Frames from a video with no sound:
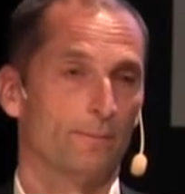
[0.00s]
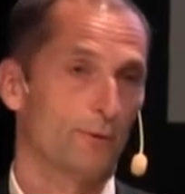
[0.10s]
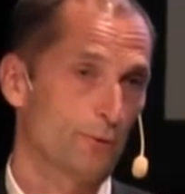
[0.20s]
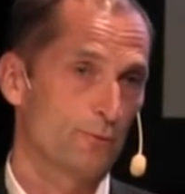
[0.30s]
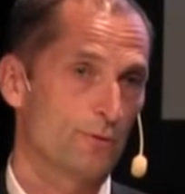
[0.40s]

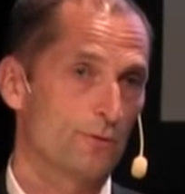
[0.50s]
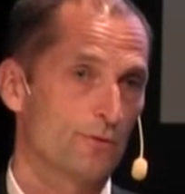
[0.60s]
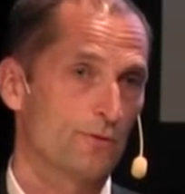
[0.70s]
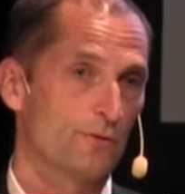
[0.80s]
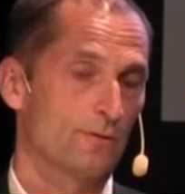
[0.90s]

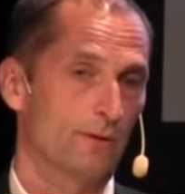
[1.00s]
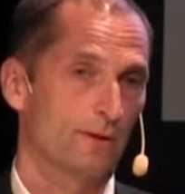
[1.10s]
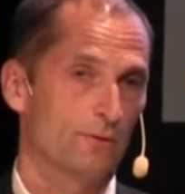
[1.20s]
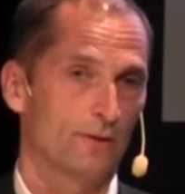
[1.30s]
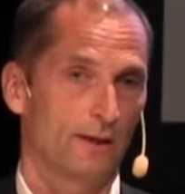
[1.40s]
producers
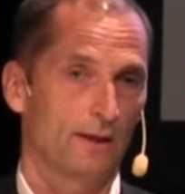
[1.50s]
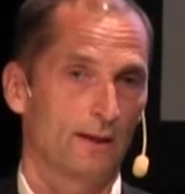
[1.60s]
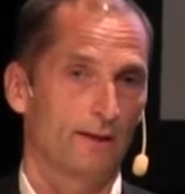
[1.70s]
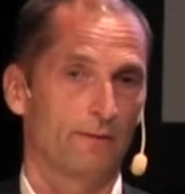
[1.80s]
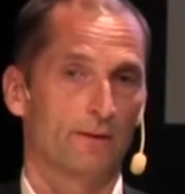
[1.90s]
today
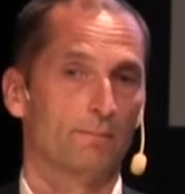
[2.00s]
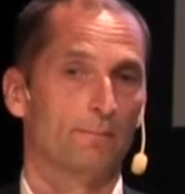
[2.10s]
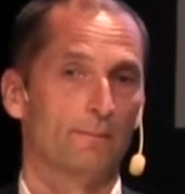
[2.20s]
have a